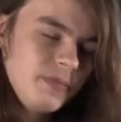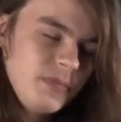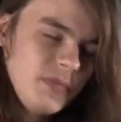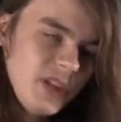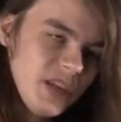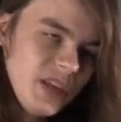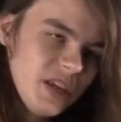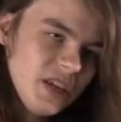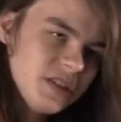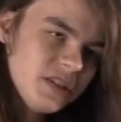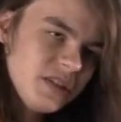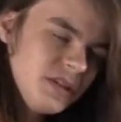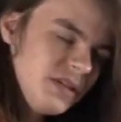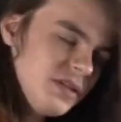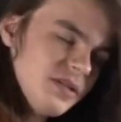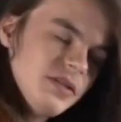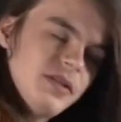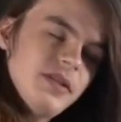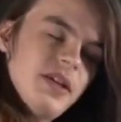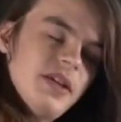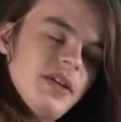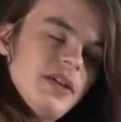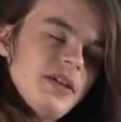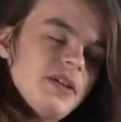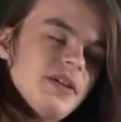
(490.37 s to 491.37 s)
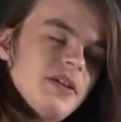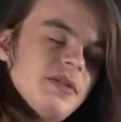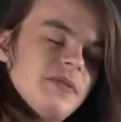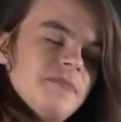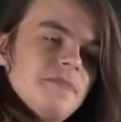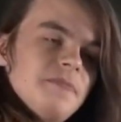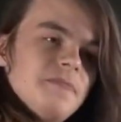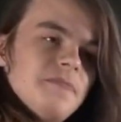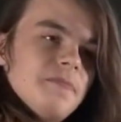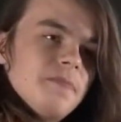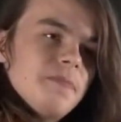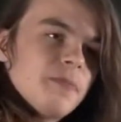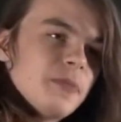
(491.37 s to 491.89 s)
acid, like
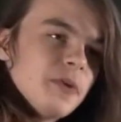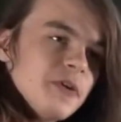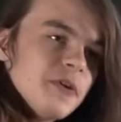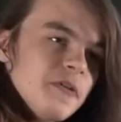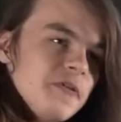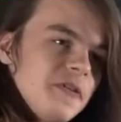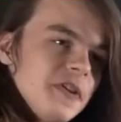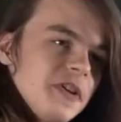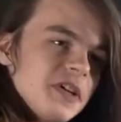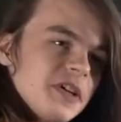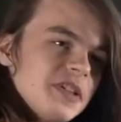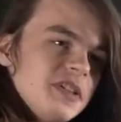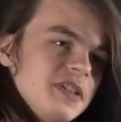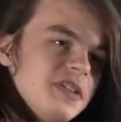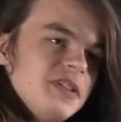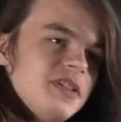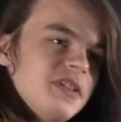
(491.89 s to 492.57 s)
perfect.